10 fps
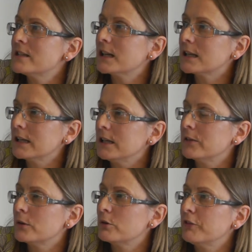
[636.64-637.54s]

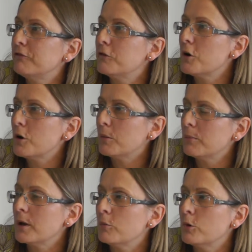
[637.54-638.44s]
Basically, the
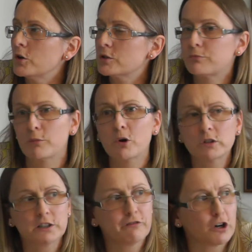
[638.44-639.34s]
reform was
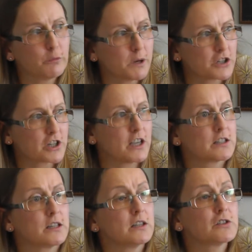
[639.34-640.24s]
promoted very much
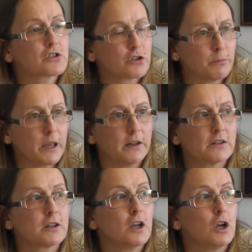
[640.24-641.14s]
as an
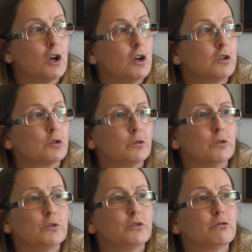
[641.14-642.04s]
instrument
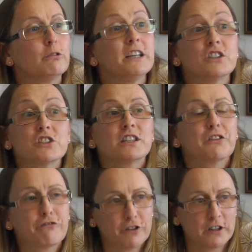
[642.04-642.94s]
to reach
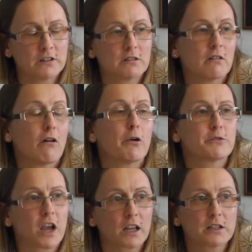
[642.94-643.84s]
different
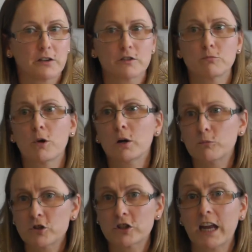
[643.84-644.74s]
objectives.
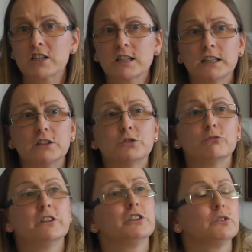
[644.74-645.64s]
One was actually
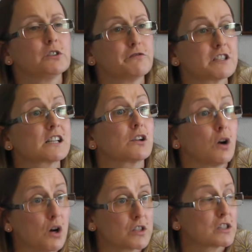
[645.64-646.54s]
to reduce fiscal
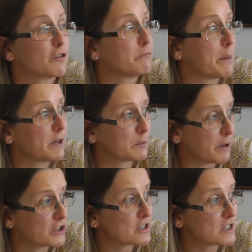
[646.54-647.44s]
costs of
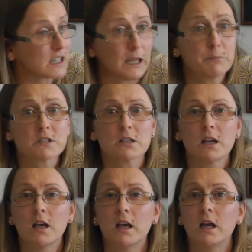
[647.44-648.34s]
public pension schemes
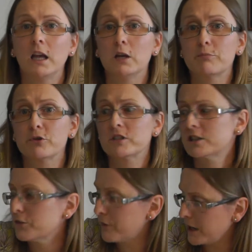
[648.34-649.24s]
in the
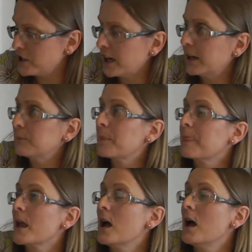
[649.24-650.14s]
process of aging.